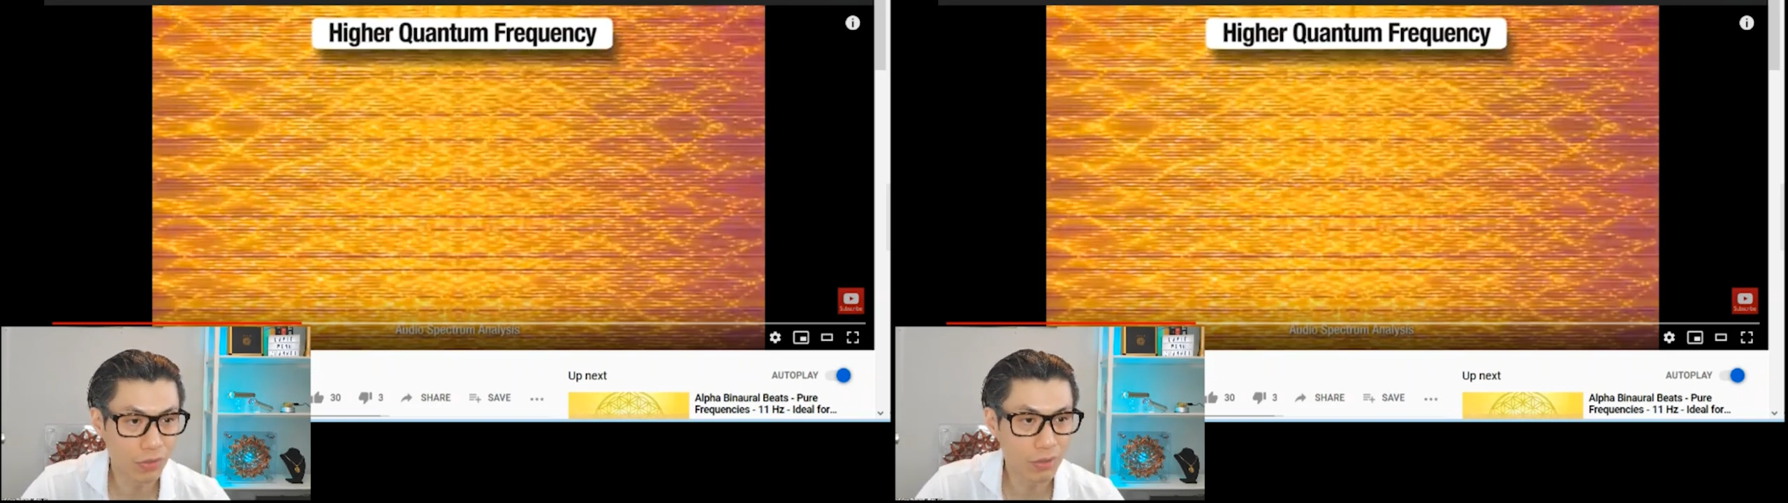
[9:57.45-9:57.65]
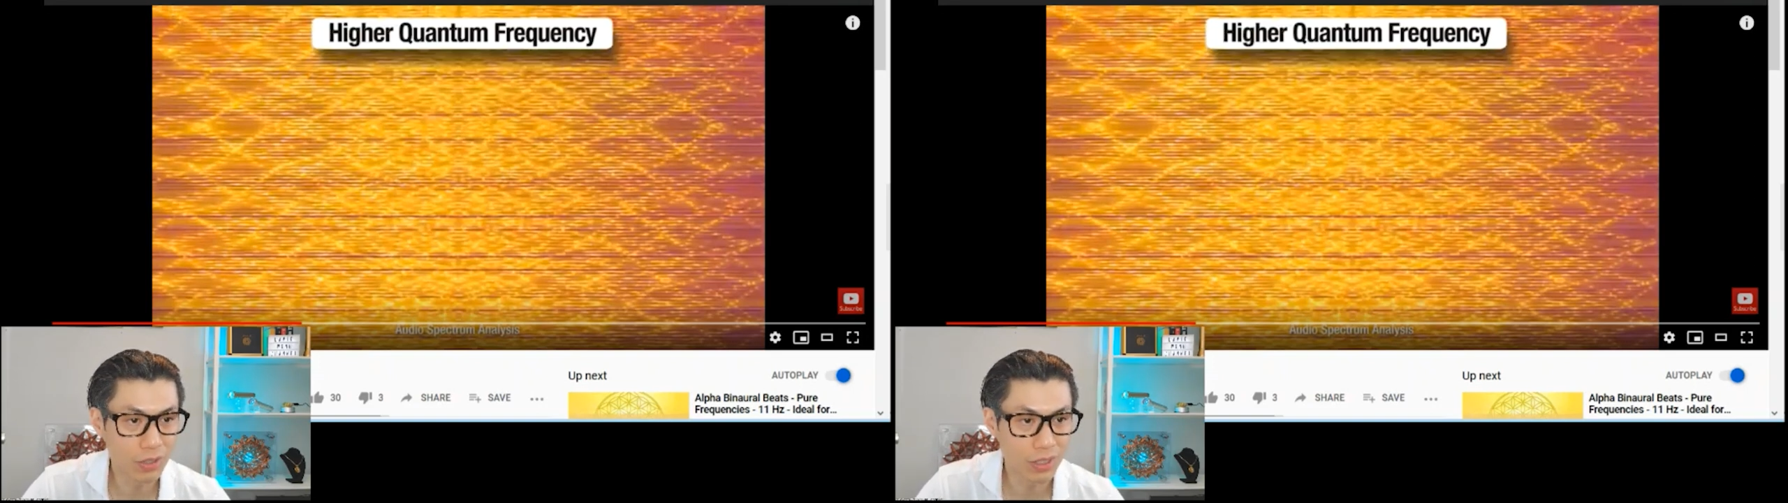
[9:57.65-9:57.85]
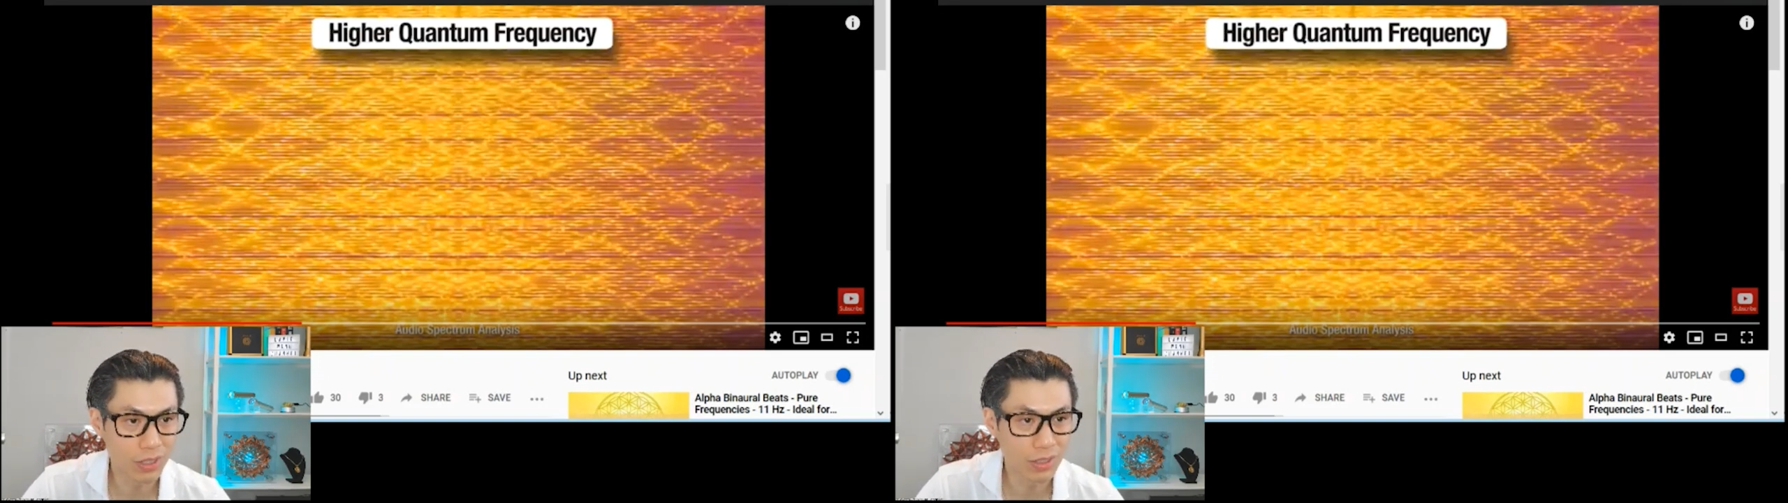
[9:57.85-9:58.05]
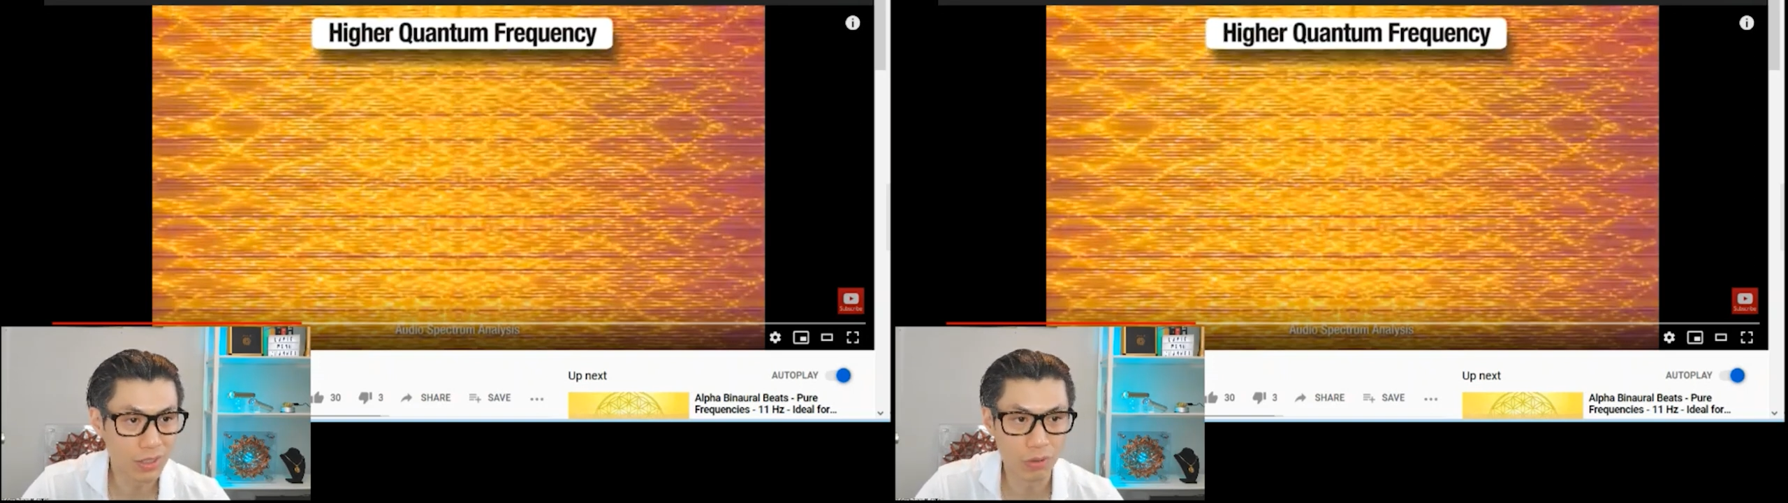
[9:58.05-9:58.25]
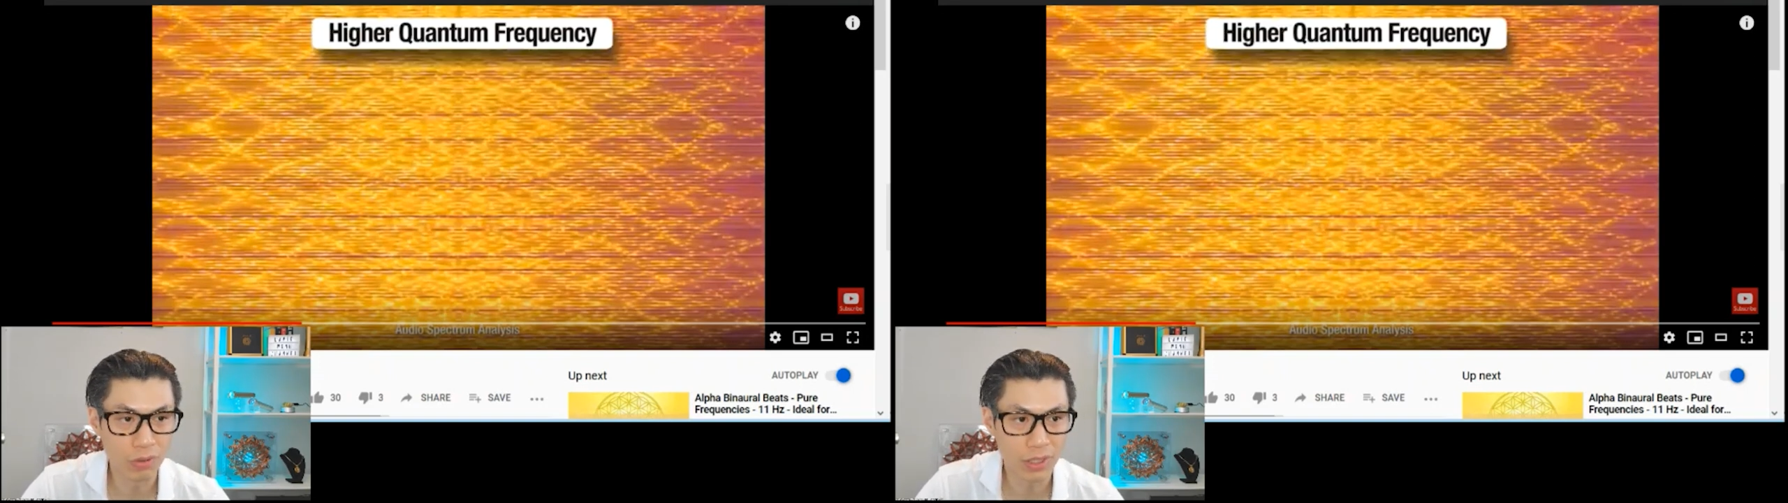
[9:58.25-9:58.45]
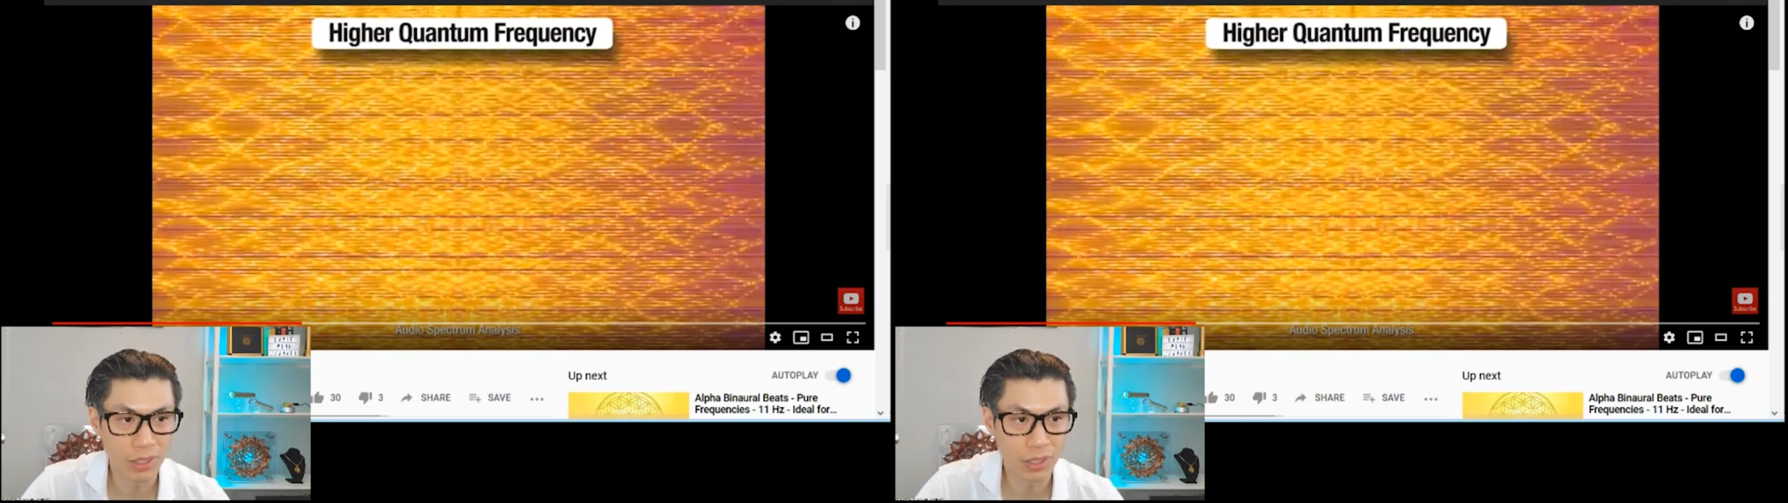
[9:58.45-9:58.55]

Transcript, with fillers: frequencies shown